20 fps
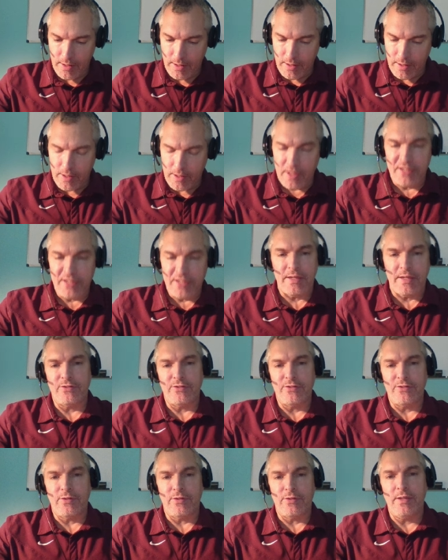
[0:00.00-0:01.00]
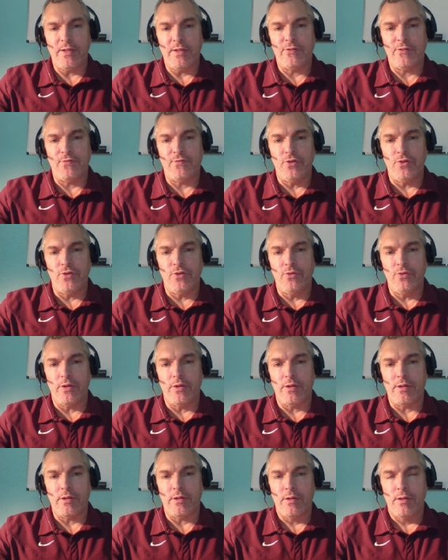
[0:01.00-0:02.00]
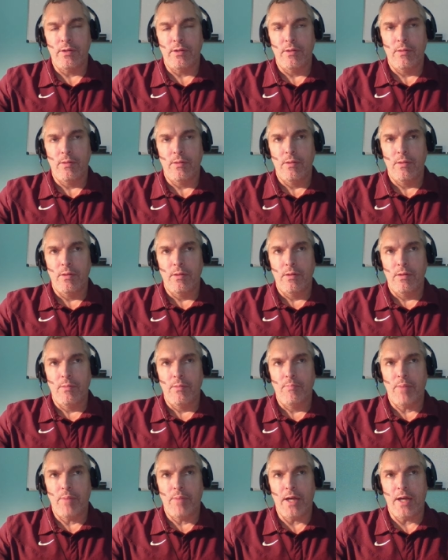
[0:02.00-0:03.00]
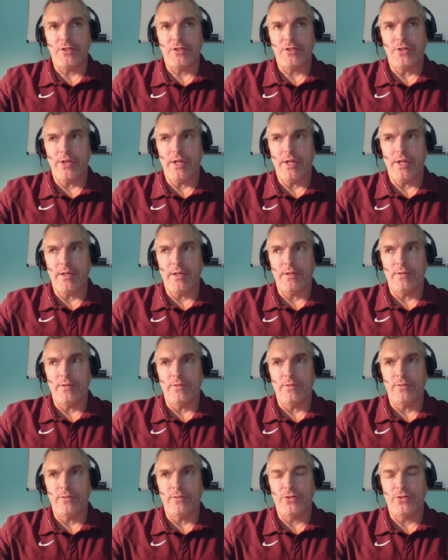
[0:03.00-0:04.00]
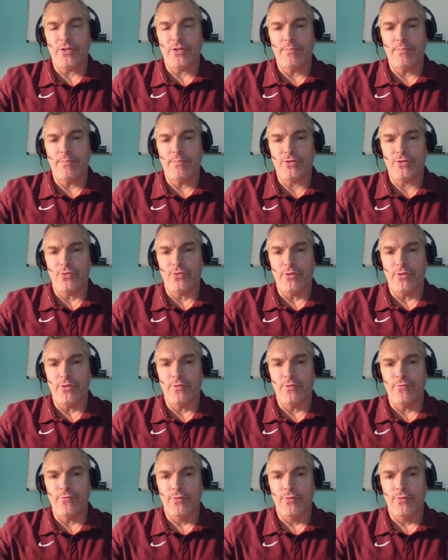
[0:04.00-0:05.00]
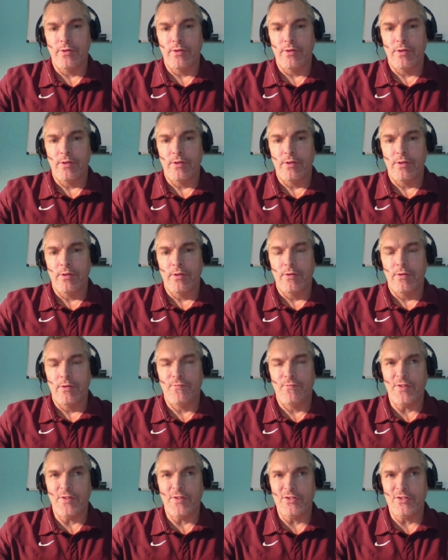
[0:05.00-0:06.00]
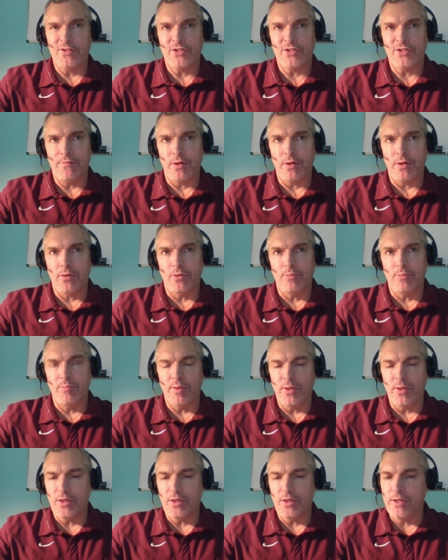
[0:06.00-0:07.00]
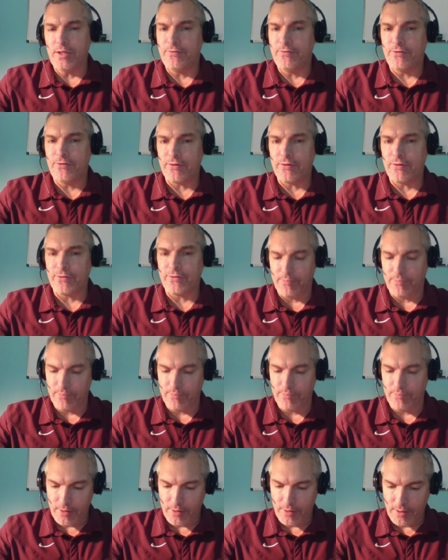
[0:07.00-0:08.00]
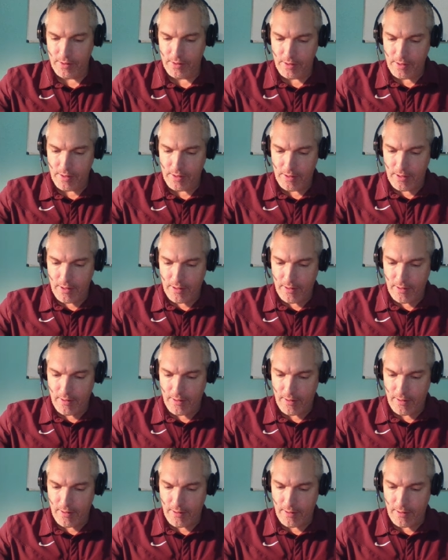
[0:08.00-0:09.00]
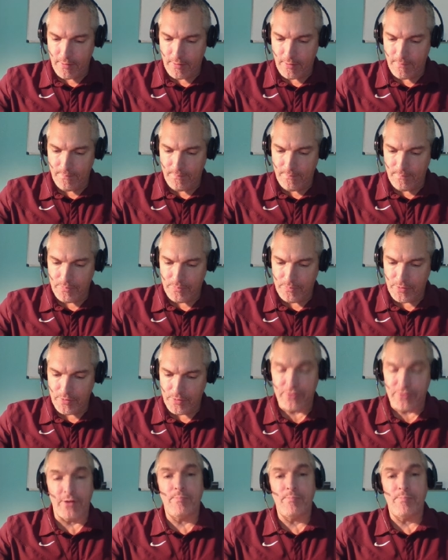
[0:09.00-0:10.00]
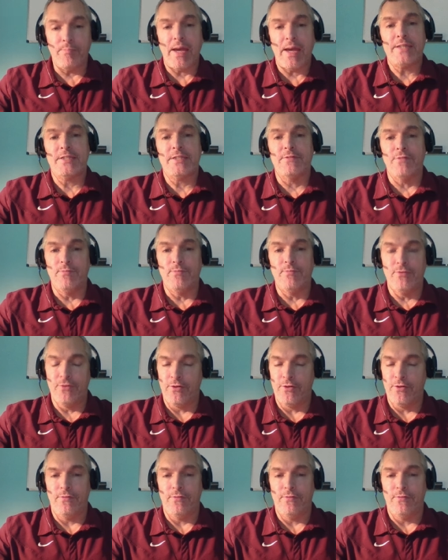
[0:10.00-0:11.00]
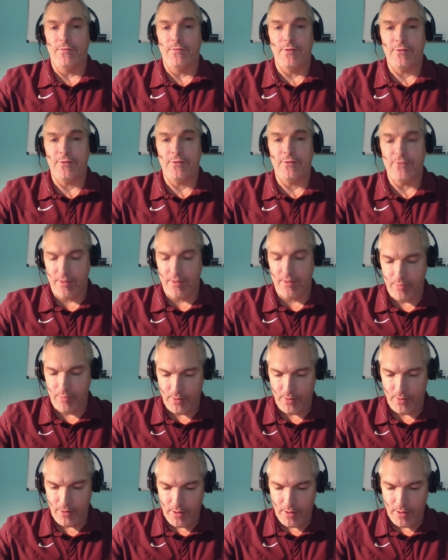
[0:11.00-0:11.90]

It sounds to me as if you are postulating some sort of philosophical belief system. Um, the term passive observer, for example,